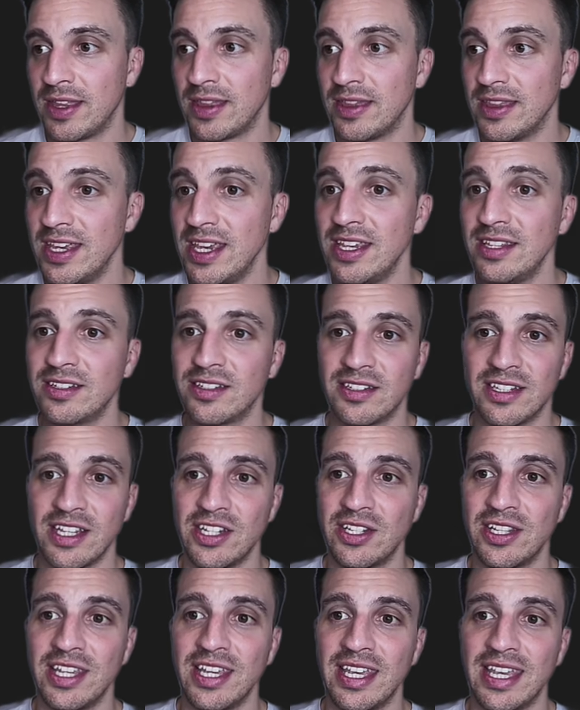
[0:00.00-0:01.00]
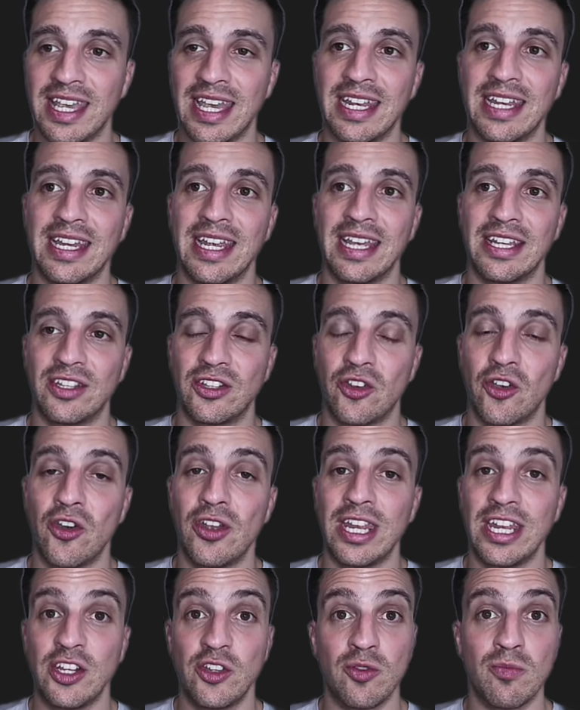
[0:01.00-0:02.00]
These essentially can turn
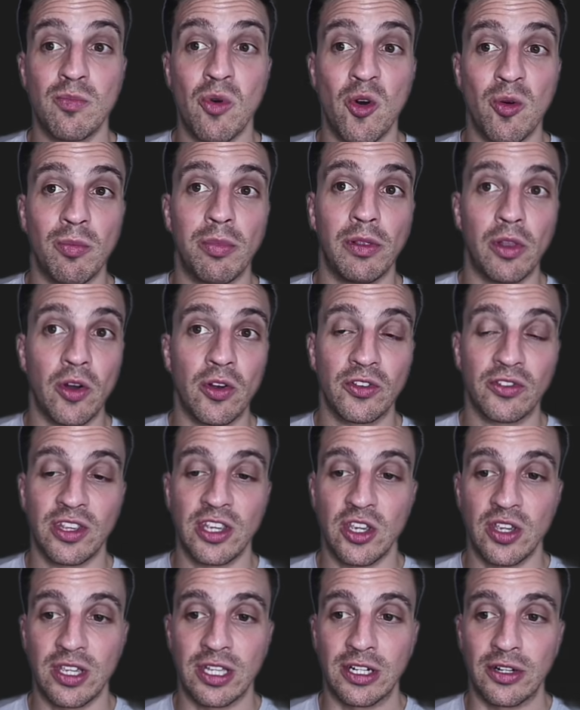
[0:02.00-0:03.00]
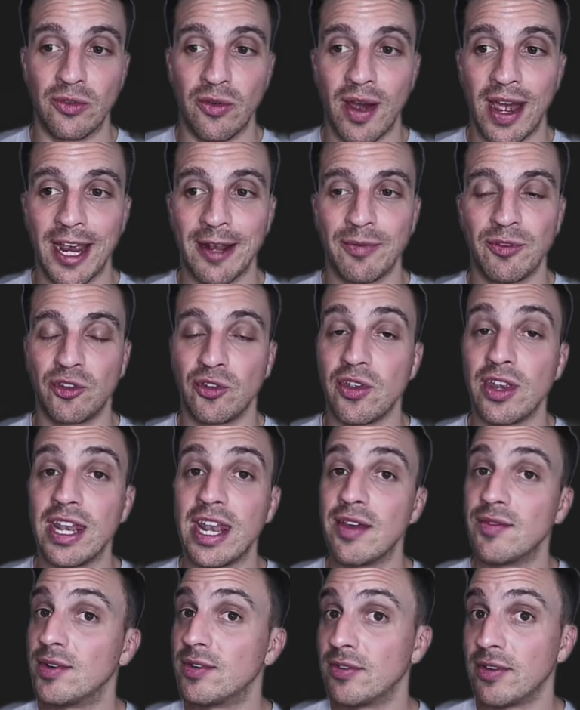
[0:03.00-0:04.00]
into more blogs that you can write, so you
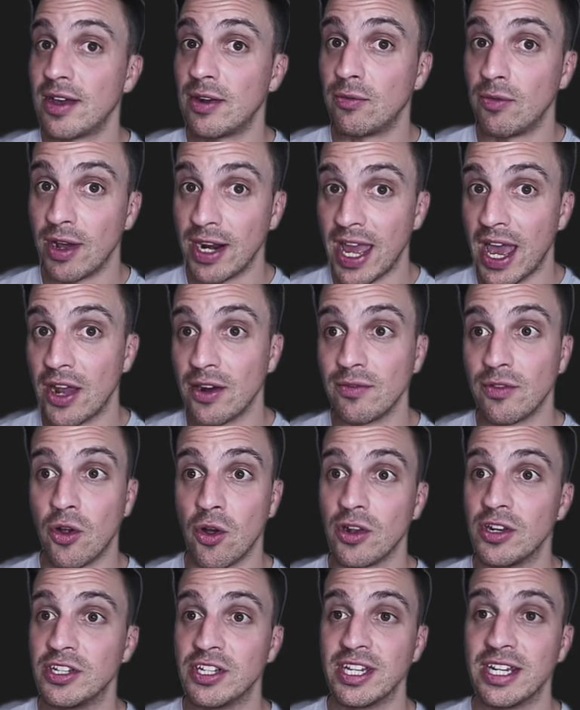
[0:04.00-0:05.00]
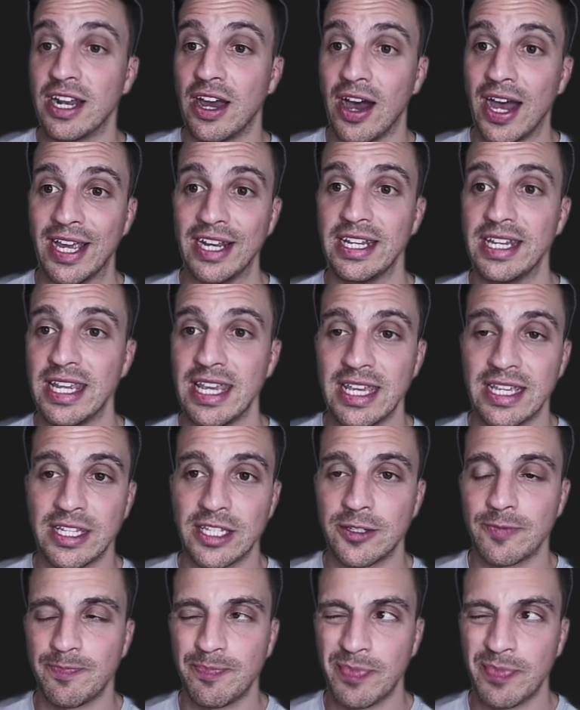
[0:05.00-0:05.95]
never run out of content ideas.